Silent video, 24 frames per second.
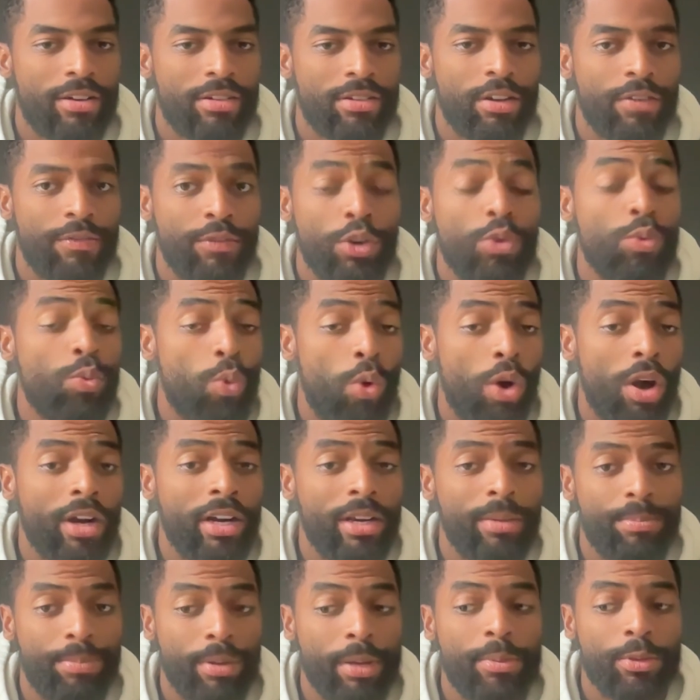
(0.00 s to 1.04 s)
So if you
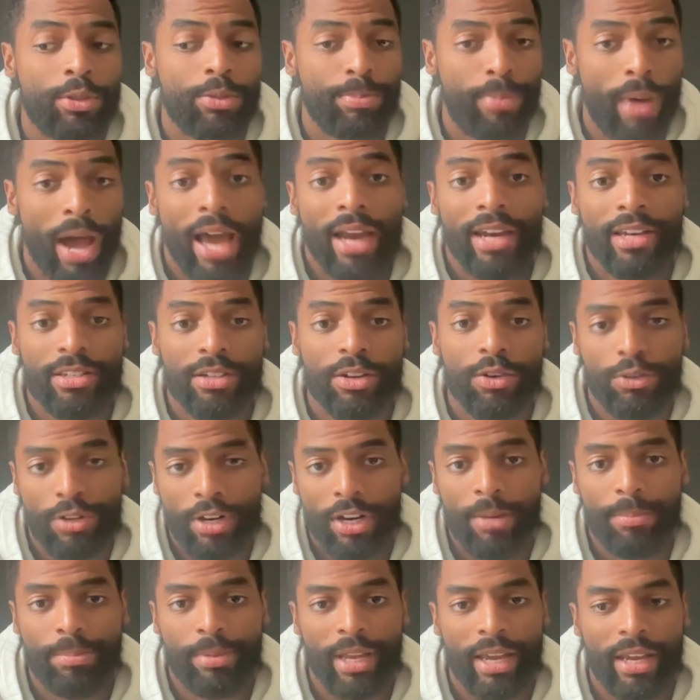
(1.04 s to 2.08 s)
wanted people's bodies hold
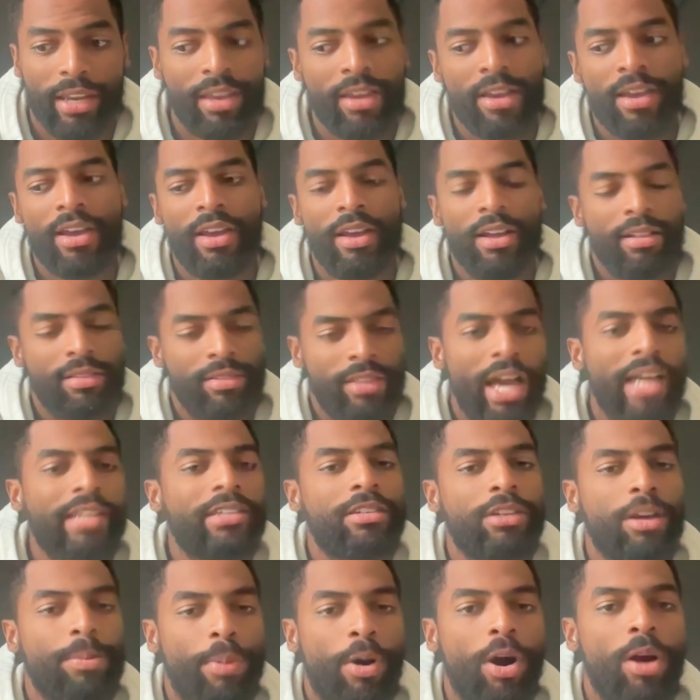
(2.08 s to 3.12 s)
up, like that's
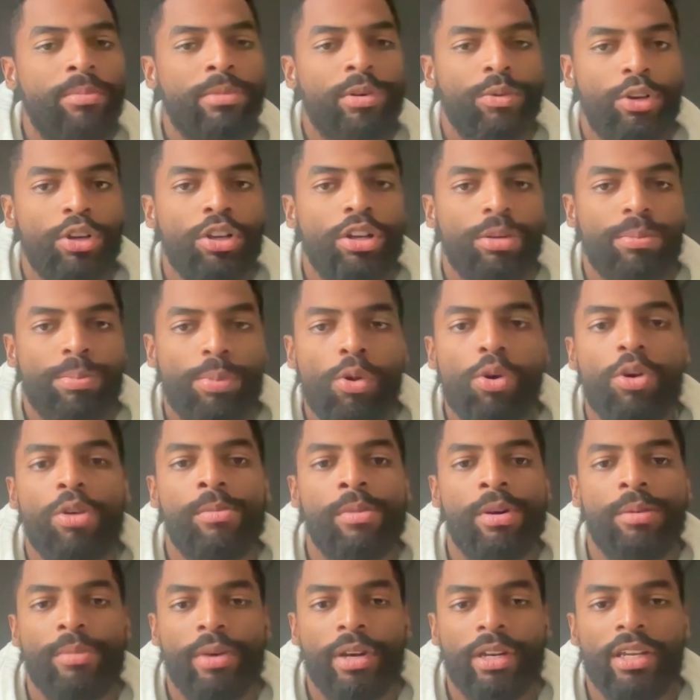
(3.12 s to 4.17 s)
a department where you could pour
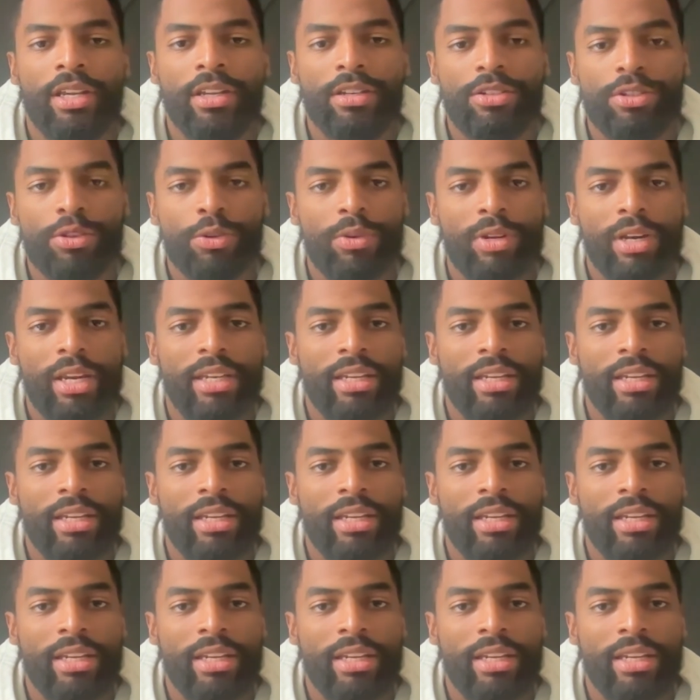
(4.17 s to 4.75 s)
more money into